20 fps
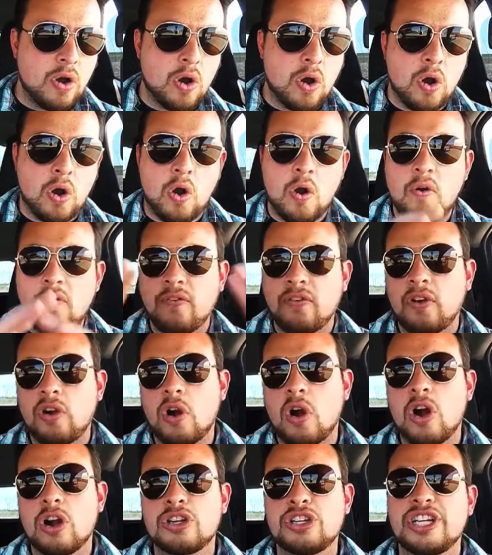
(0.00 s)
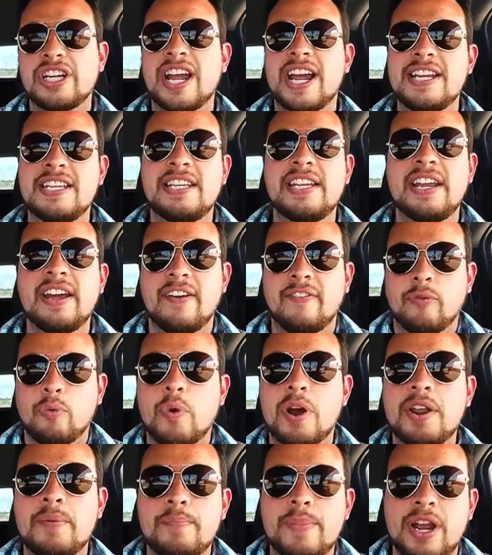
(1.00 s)
overarching idea of
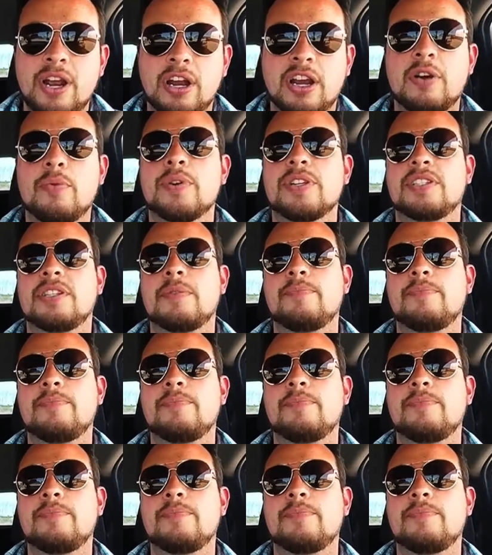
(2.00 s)
what America was to